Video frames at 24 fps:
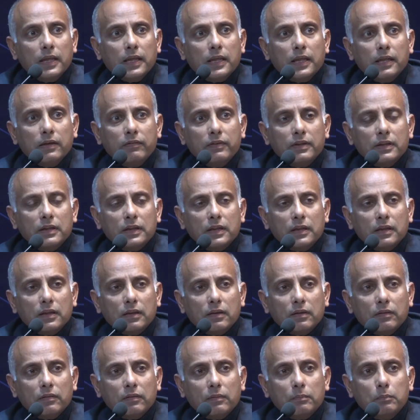Even
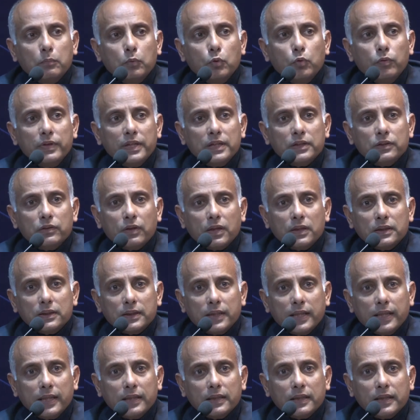the movies you are
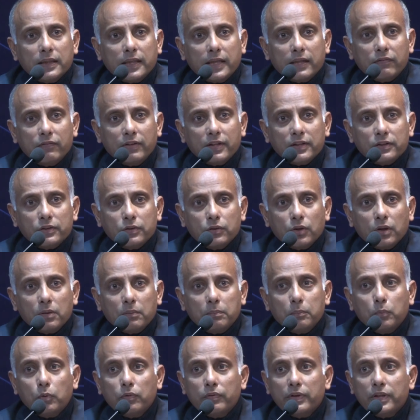seeing, the Netflix your
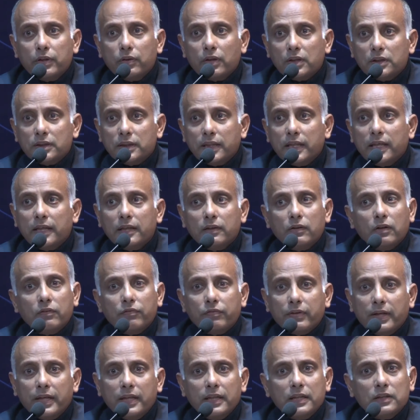movie you are seeing, your
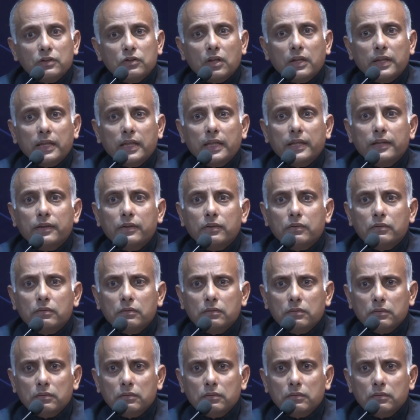friend is not telling you.